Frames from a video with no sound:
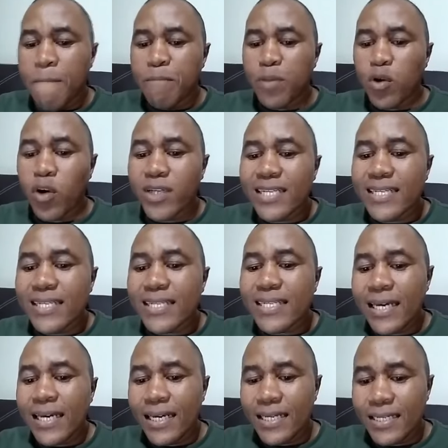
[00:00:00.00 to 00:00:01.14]
because it is
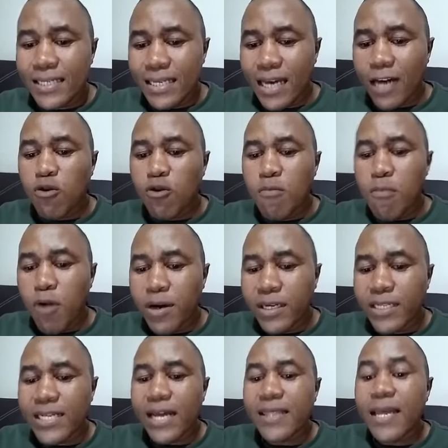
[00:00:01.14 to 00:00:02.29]
easier to
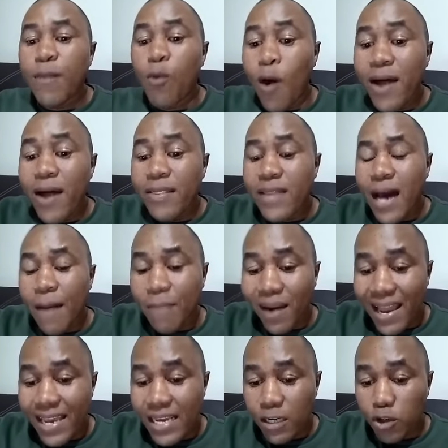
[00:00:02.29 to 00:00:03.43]
monitor them when they are
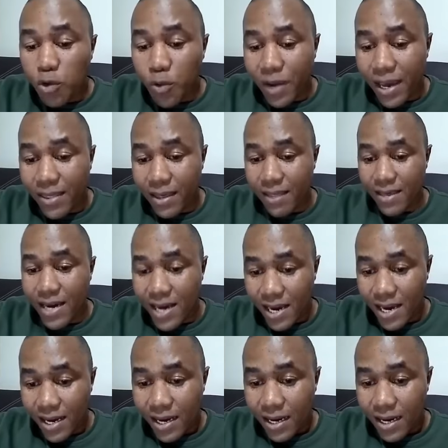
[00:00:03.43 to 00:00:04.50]
playing together there